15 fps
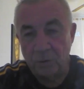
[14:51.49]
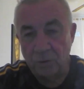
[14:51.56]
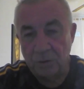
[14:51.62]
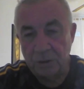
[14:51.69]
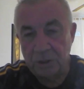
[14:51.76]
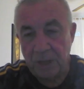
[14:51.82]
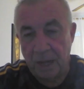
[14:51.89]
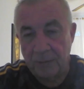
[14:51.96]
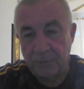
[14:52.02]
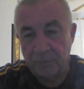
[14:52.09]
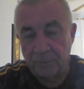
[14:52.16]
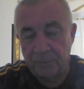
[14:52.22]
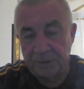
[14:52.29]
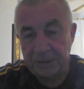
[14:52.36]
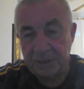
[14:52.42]
Jordan
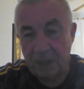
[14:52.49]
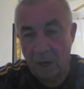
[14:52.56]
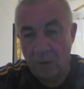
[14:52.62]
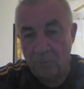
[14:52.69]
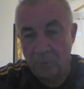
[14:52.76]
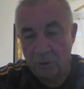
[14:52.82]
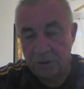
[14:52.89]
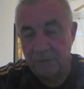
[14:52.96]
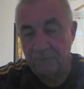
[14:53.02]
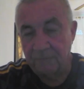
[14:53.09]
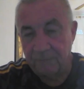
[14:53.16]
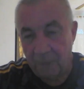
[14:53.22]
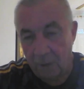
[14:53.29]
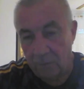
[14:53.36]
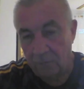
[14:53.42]
James would be so much
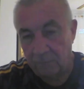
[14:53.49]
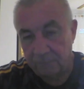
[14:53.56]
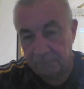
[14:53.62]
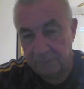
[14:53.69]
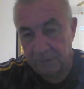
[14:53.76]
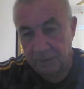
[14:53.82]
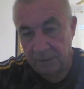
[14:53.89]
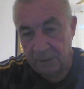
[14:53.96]
involved